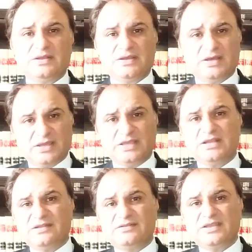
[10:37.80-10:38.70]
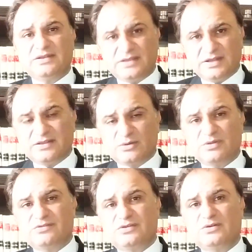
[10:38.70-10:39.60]
again I say here the
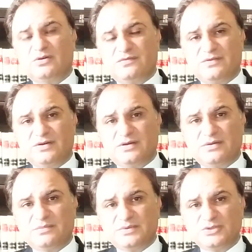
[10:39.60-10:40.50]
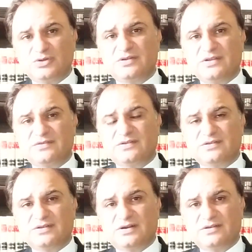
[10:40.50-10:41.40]
question of jurisdiction
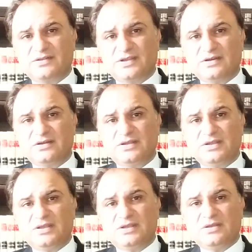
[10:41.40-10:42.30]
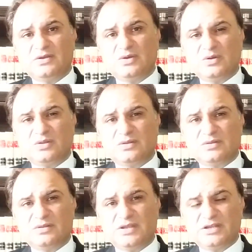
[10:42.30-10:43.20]
starts here.
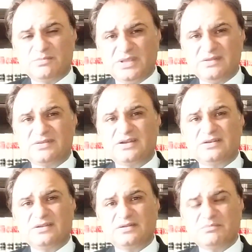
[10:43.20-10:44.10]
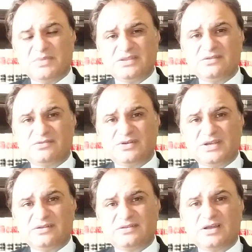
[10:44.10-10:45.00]
It means that
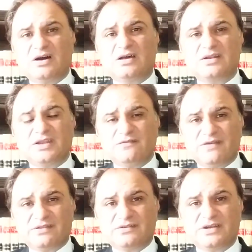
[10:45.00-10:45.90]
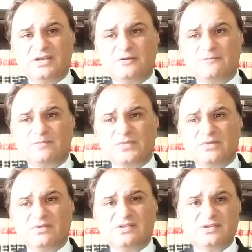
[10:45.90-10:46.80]
magistrates are invested
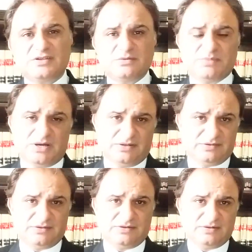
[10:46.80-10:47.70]
with certain powers.